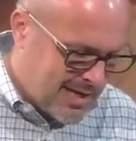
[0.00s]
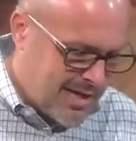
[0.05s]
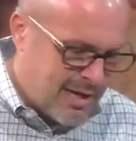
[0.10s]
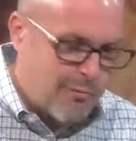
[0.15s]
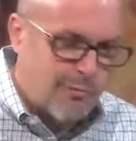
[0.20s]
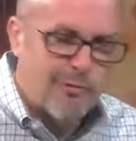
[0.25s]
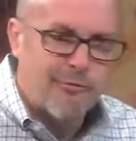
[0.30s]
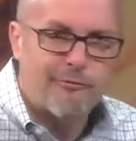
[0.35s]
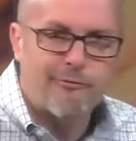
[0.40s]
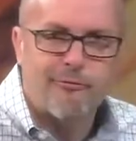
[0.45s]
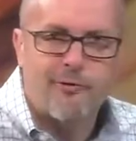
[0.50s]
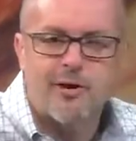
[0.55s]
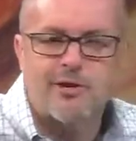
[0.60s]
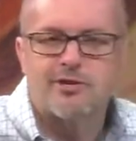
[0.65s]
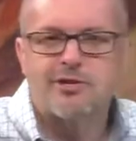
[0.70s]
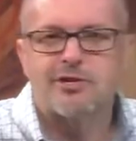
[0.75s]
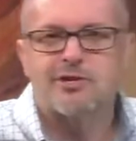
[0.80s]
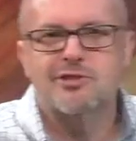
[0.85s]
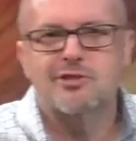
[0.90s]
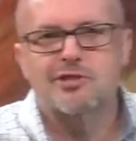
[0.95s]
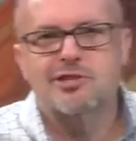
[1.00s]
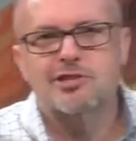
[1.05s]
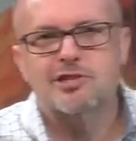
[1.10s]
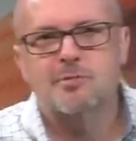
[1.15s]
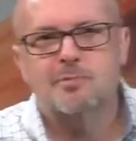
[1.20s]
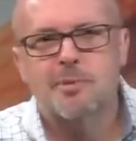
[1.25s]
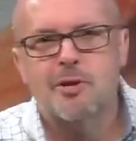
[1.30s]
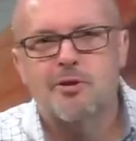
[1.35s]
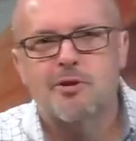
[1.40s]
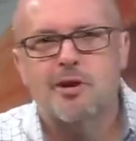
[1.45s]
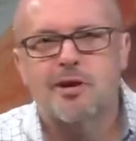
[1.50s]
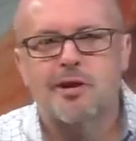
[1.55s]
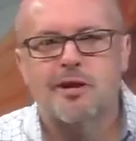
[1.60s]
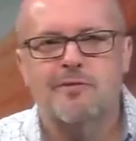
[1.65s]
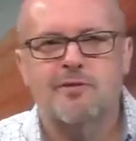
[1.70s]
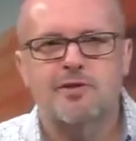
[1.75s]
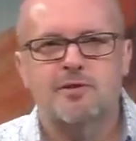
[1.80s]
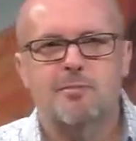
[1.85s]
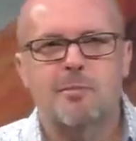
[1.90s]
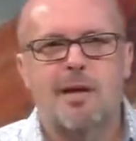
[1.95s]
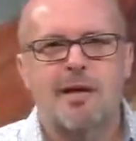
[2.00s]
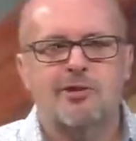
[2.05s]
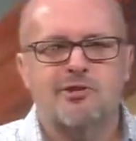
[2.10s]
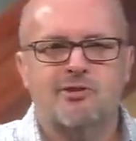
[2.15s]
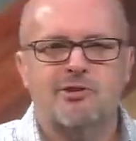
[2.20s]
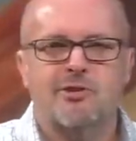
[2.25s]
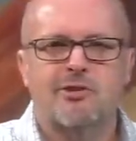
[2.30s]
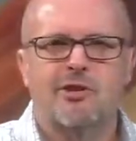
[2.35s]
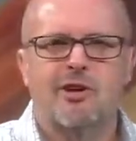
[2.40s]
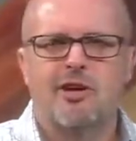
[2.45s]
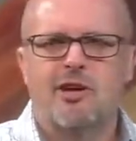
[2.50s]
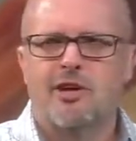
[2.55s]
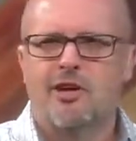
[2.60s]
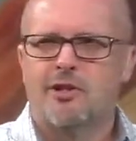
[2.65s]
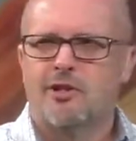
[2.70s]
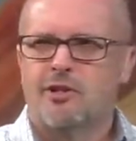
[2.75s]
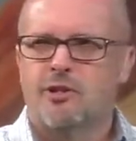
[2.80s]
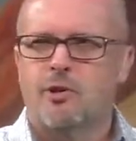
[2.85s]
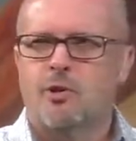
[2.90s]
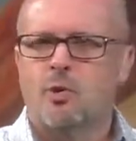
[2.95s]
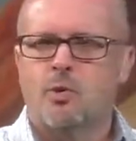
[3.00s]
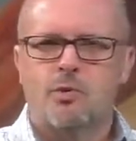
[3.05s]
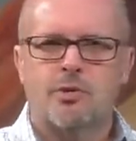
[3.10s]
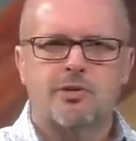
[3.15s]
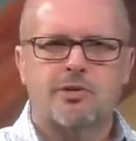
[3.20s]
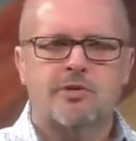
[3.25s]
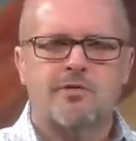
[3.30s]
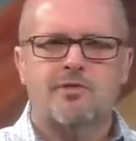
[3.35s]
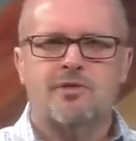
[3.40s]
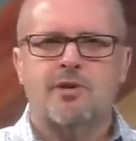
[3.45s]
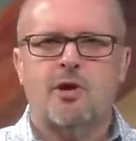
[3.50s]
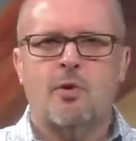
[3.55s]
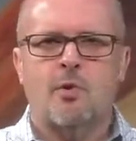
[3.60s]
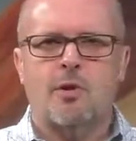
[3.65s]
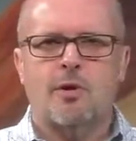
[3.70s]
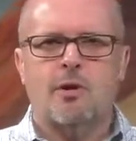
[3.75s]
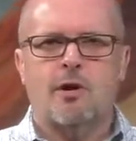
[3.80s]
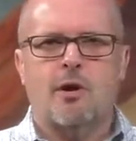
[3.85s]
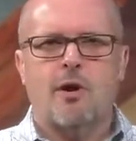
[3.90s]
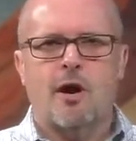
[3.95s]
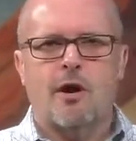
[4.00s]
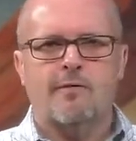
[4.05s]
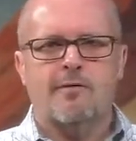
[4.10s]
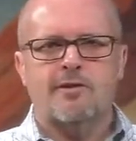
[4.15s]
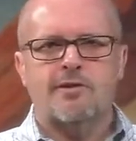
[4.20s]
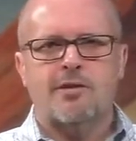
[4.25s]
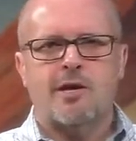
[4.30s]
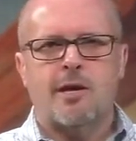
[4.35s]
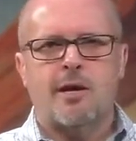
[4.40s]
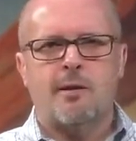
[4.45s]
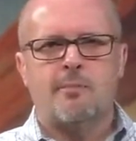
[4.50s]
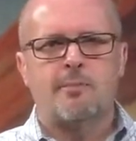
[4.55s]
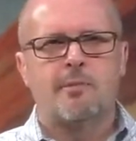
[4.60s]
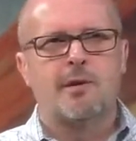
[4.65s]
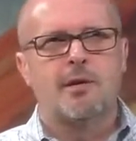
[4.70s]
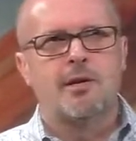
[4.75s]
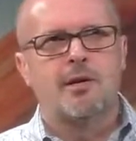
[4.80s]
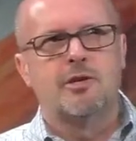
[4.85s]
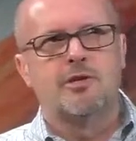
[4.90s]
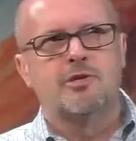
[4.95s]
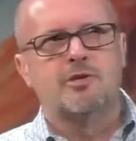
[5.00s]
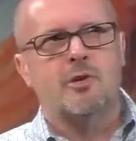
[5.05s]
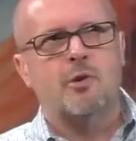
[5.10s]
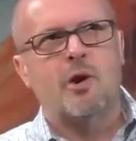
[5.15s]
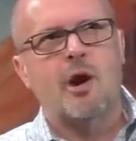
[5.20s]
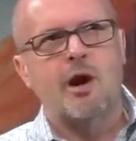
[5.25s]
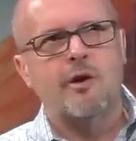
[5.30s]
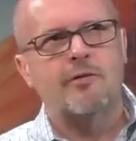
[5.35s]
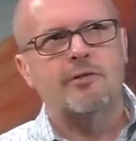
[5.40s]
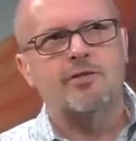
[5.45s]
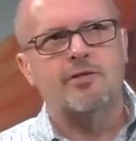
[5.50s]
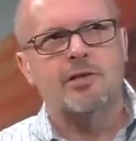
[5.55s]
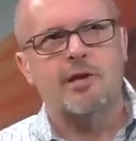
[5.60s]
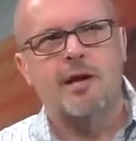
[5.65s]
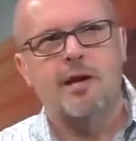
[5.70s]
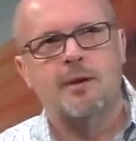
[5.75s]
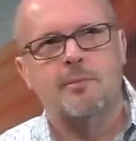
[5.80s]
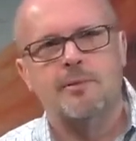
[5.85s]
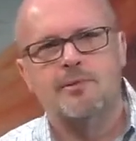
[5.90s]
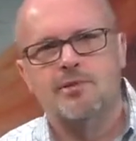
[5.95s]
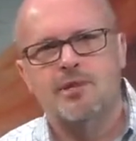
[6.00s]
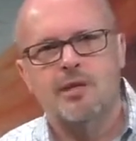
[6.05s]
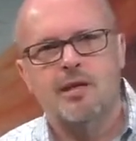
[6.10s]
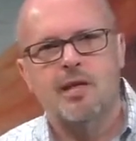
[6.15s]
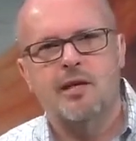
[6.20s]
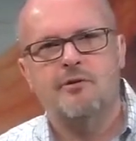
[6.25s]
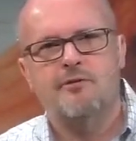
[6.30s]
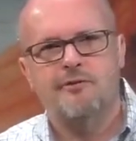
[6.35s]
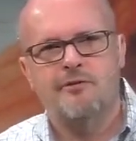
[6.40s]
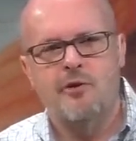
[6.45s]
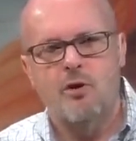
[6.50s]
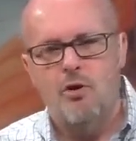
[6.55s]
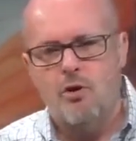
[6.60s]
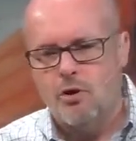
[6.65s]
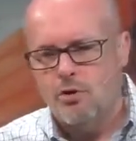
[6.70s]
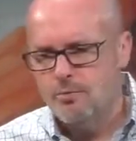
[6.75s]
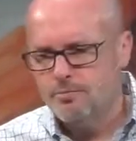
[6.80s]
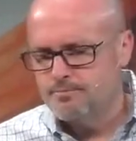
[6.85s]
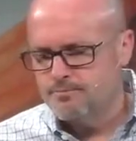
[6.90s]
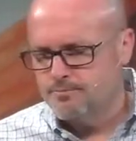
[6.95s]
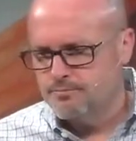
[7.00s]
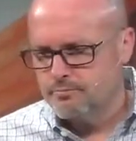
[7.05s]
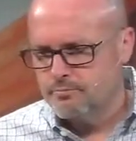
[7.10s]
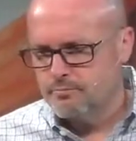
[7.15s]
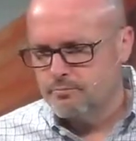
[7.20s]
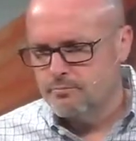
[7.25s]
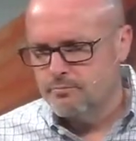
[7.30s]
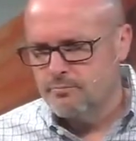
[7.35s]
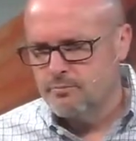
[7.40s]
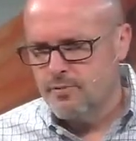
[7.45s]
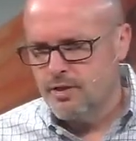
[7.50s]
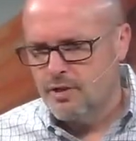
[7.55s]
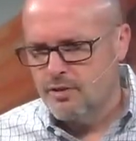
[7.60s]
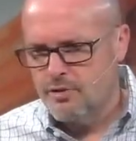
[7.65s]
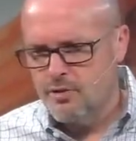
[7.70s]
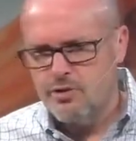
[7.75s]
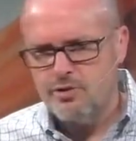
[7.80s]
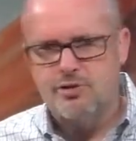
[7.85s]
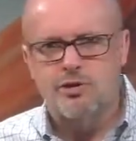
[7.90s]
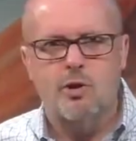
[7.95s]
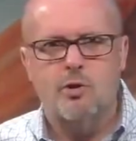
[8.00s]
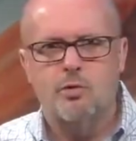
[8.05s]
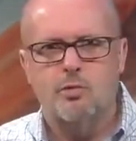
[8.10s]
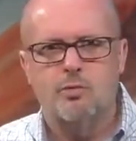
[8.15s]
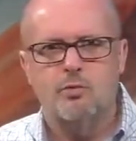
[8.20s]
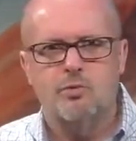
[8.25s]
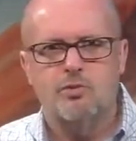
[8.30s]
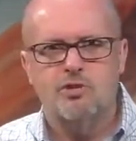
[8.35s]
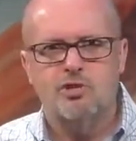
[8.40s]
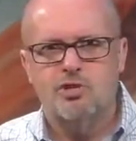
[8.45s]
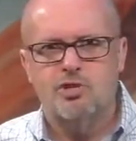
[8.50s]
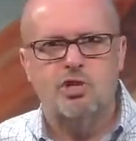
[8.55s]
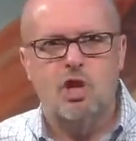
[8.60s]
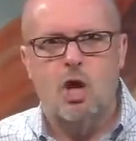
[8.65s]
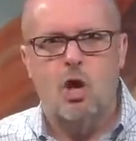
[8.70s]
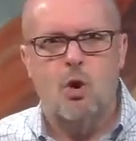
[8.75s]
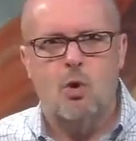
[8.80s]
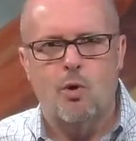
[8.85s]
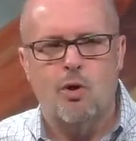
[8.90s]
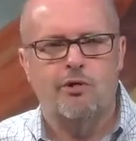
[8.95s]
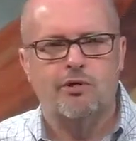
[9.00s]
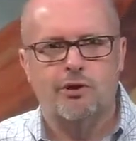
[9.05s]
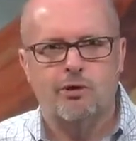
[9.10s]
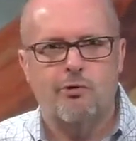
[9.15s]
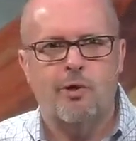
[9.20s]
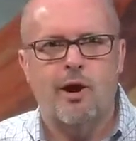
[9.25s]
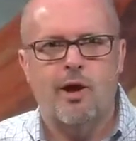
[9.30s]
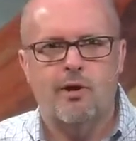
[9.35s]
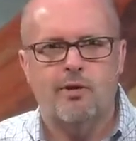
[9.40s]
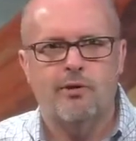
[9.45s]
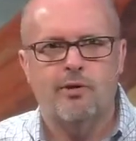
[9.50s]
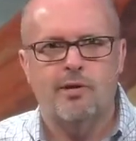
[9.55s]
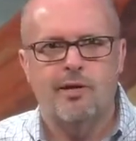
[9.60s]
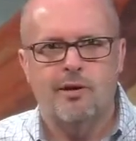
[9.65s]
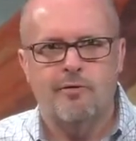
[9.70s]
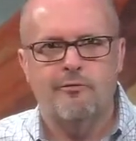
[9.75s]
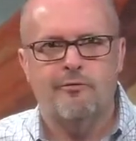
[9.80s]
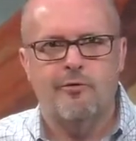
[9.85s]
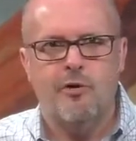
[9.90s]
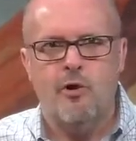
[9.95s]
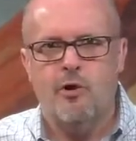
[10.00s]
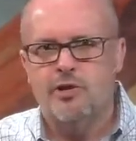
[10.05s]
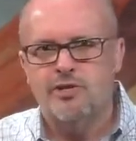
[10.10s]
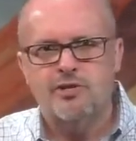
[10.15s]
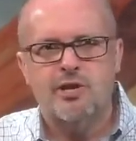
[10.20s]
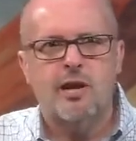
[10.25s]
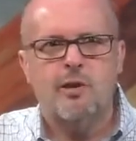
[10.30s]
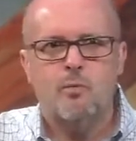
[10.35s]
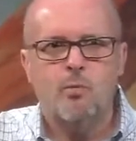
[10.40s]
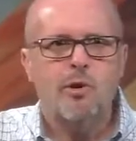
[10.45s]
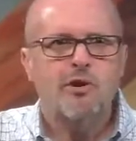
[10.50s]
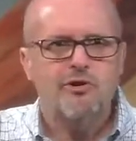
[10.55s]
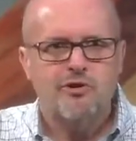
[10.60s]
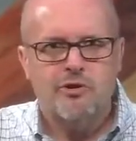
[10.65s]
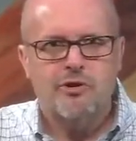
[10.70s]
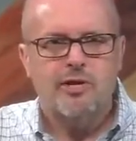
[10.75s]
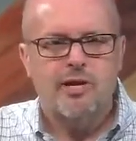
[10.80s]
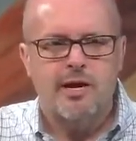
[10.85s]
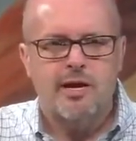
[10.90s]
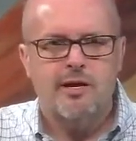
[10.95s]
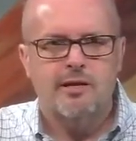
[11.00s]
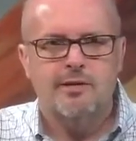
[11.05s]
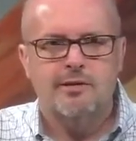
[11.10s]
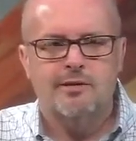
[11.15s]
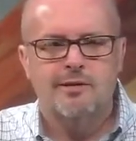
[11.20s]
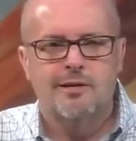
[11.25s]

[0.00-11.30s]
He refreshes the spirit of his master. The coolness of snow at harvest time. So harvest time is in late fall. There is no snow on the ground in fall. It's not winter yet.